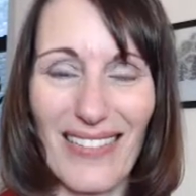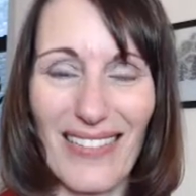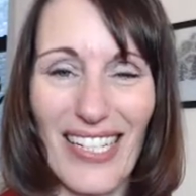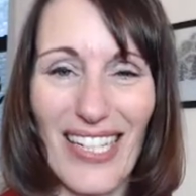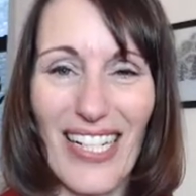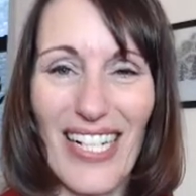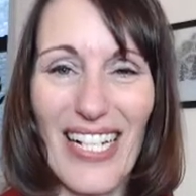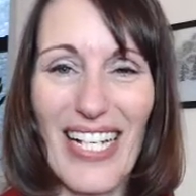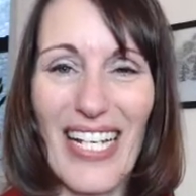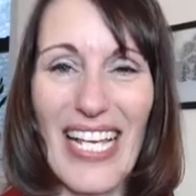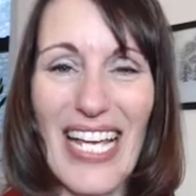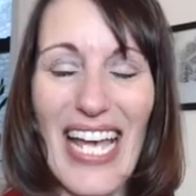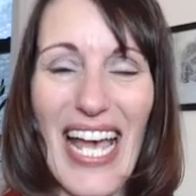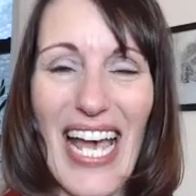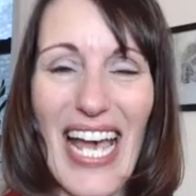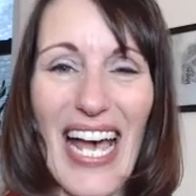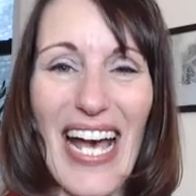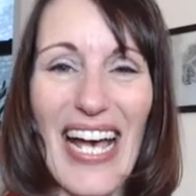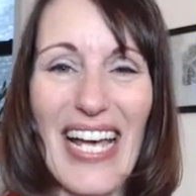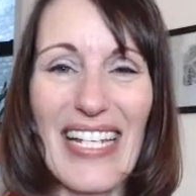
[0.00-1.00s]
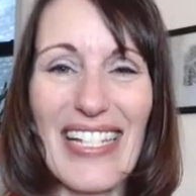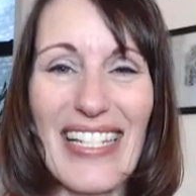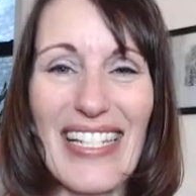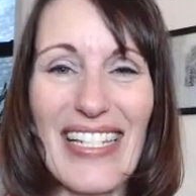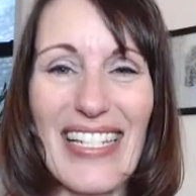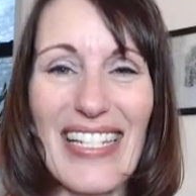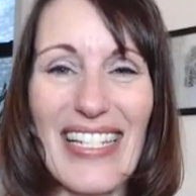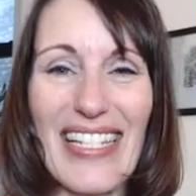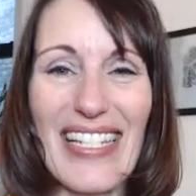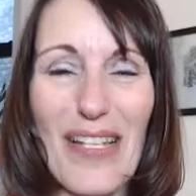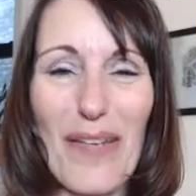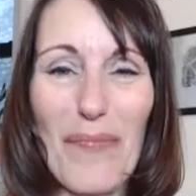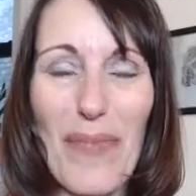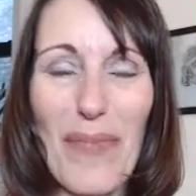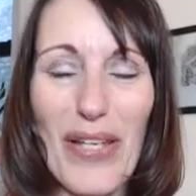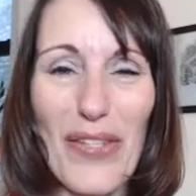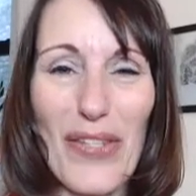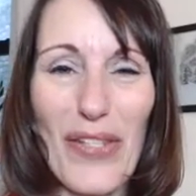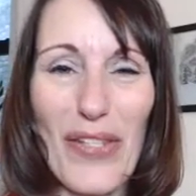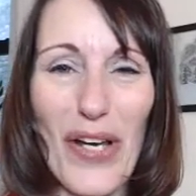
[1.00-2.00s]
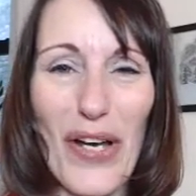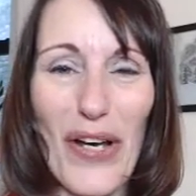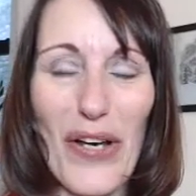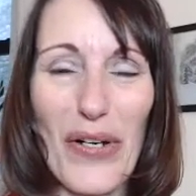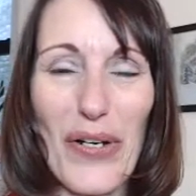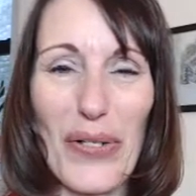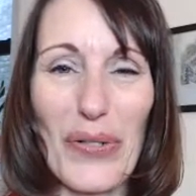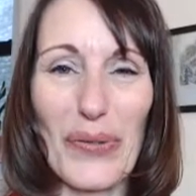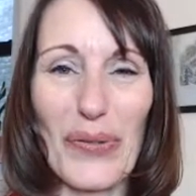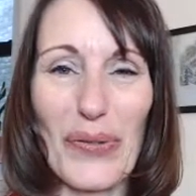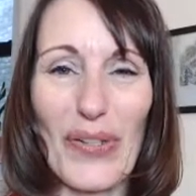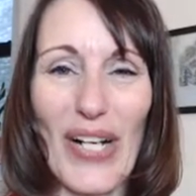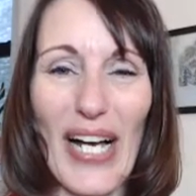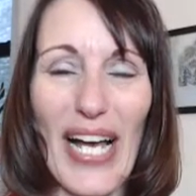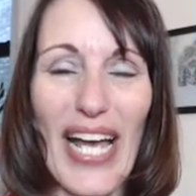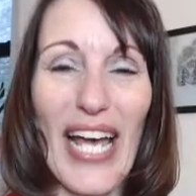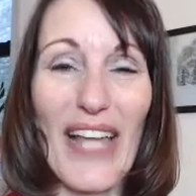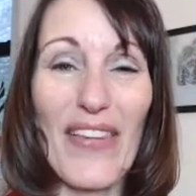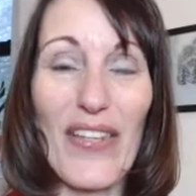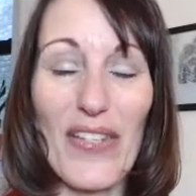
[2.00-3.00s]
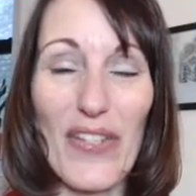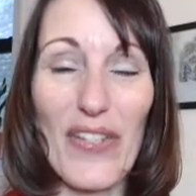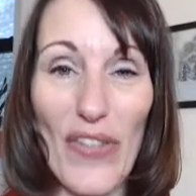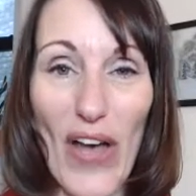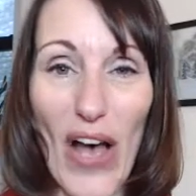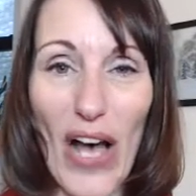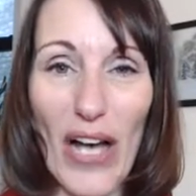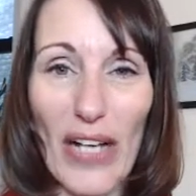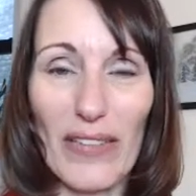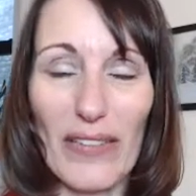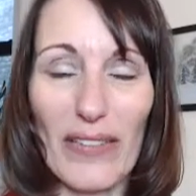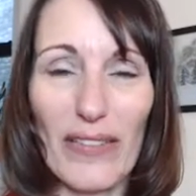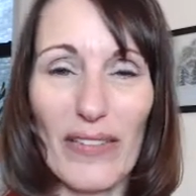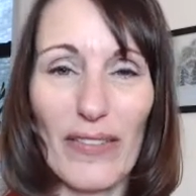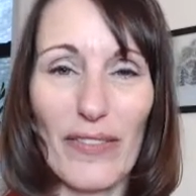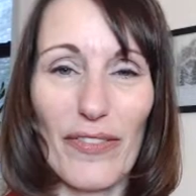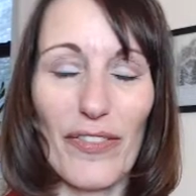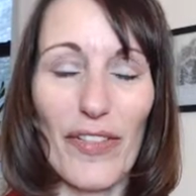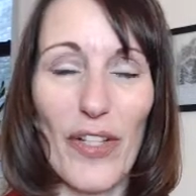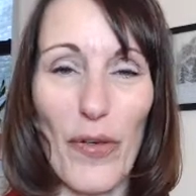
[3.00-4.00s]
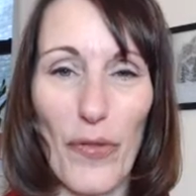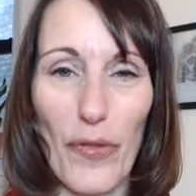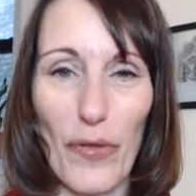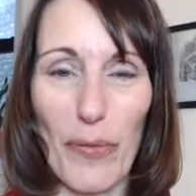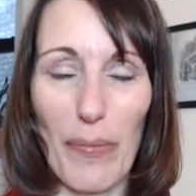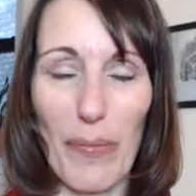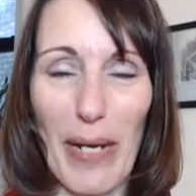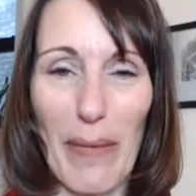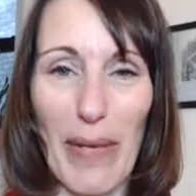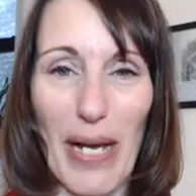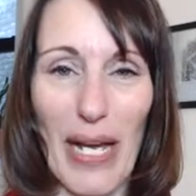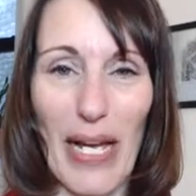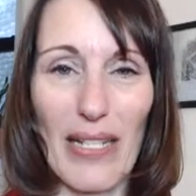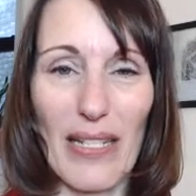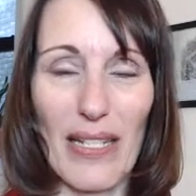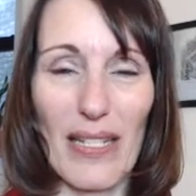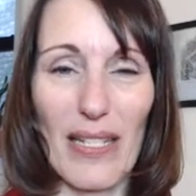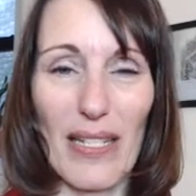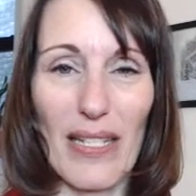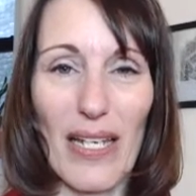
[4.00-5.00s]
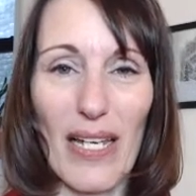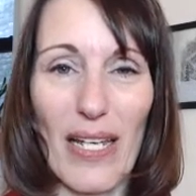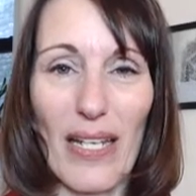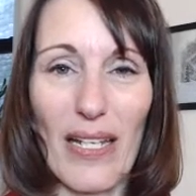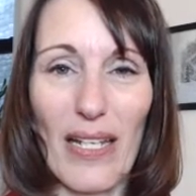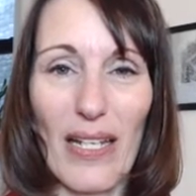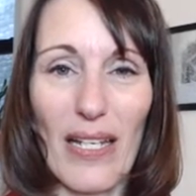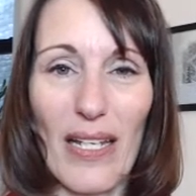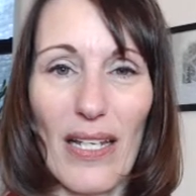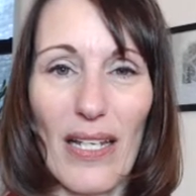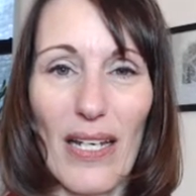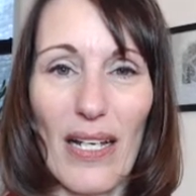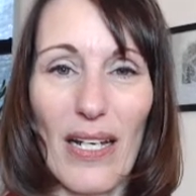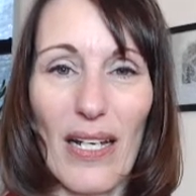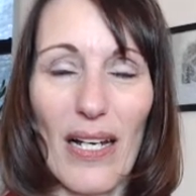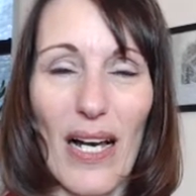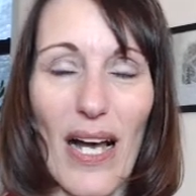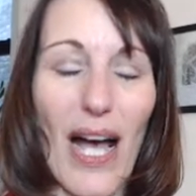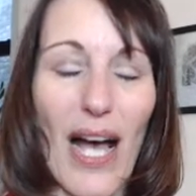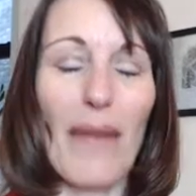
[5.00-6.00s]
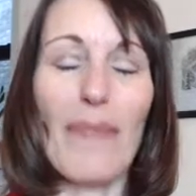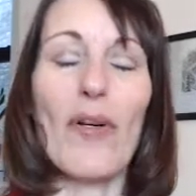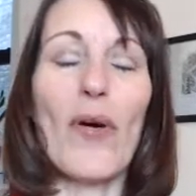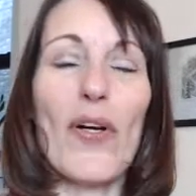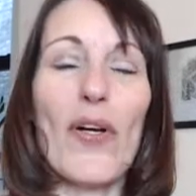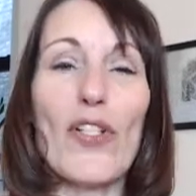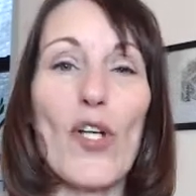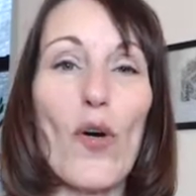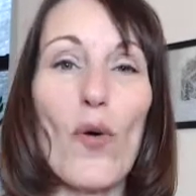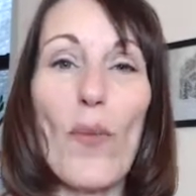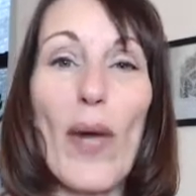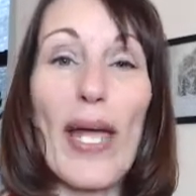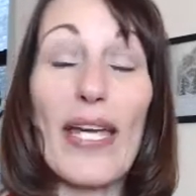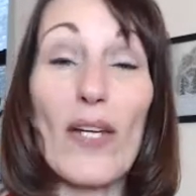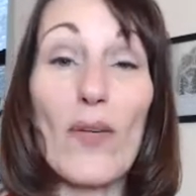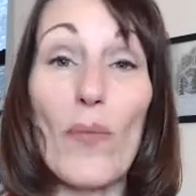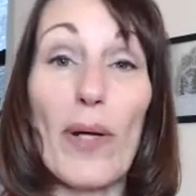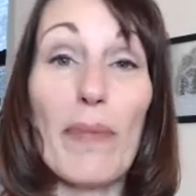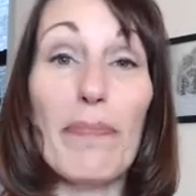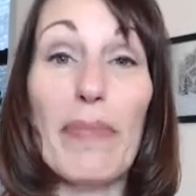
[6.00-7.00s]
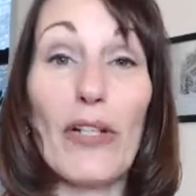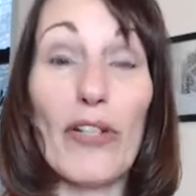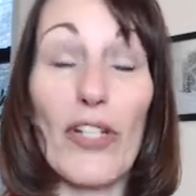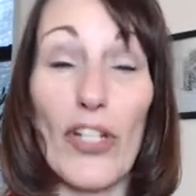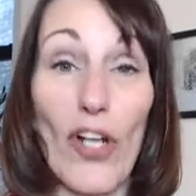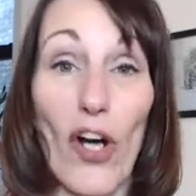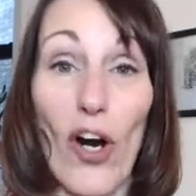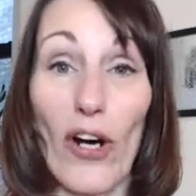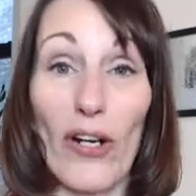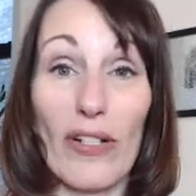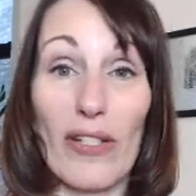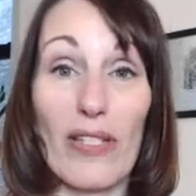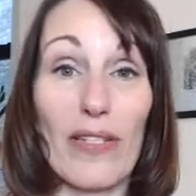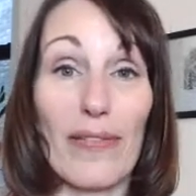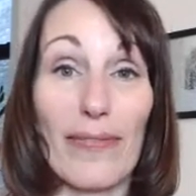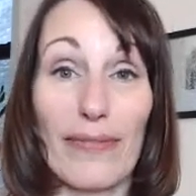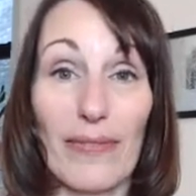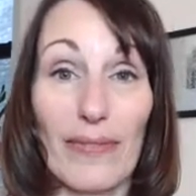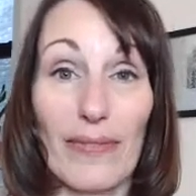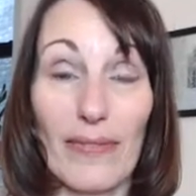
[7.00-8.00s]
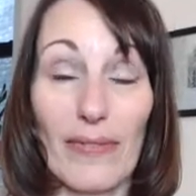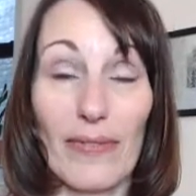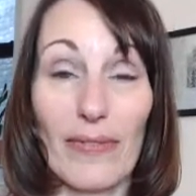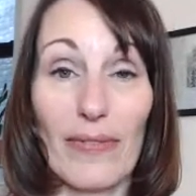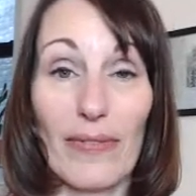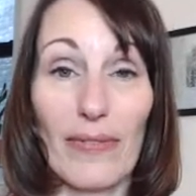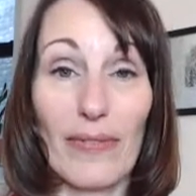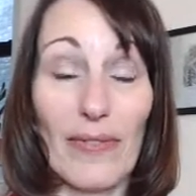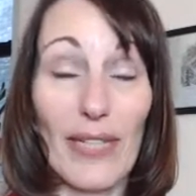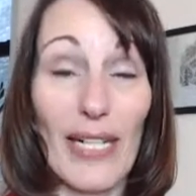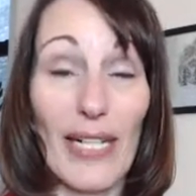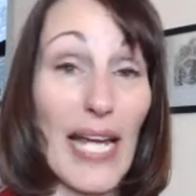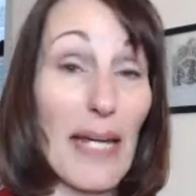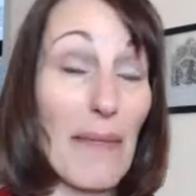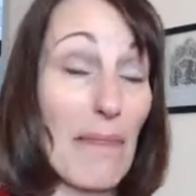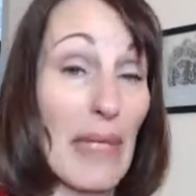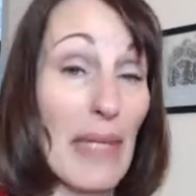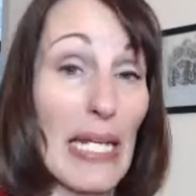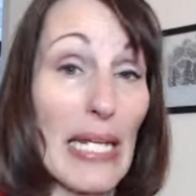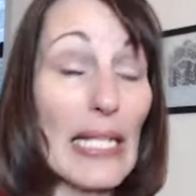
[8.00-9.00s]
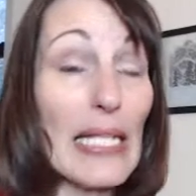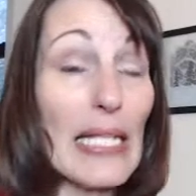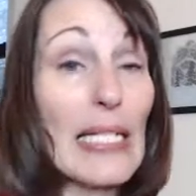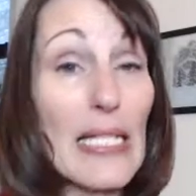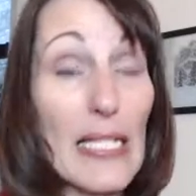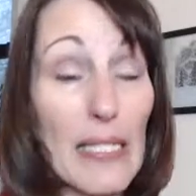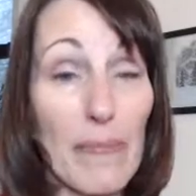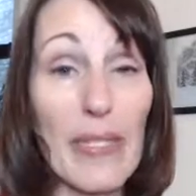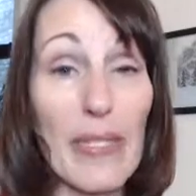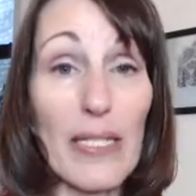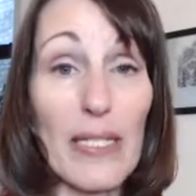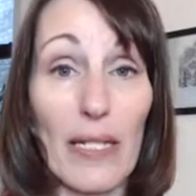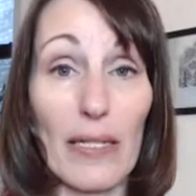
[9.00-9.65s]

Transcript: Mm-hmm. And some months ago, I had this thought float through my mind that said, I'm going to awaken 1 million hearts. And I immediately dismissed it.